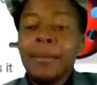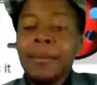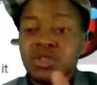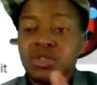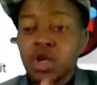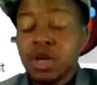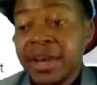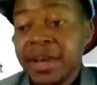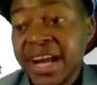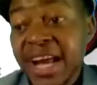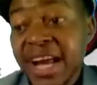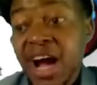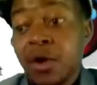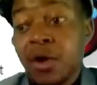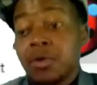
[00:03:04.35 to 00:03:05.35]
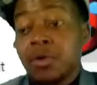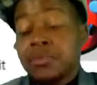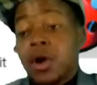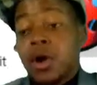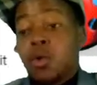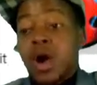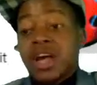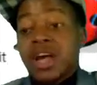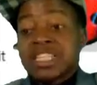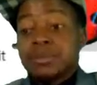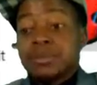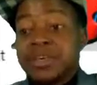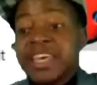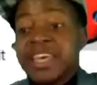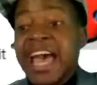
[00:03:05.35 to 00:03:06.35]
Emmerson Mnangagwa
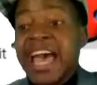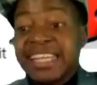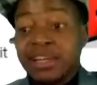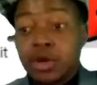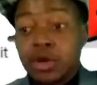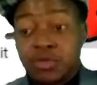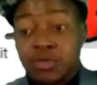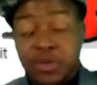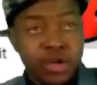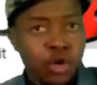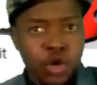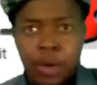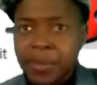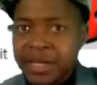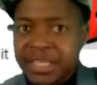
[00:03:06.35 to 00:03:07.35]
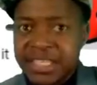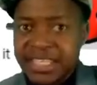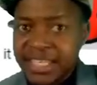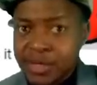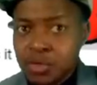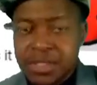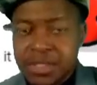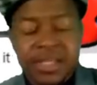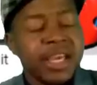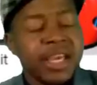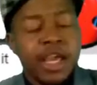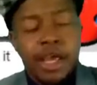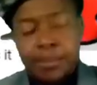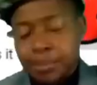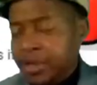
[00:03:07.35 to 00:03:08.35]
was behind a lot of economic deals
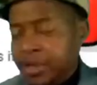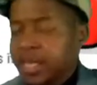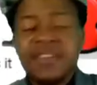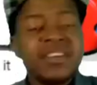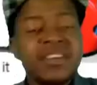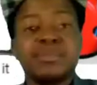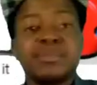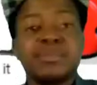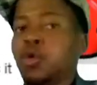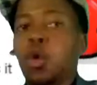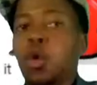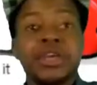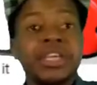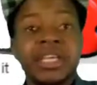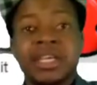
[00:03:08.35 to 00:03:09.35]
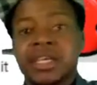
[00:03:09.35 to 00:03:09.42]
even before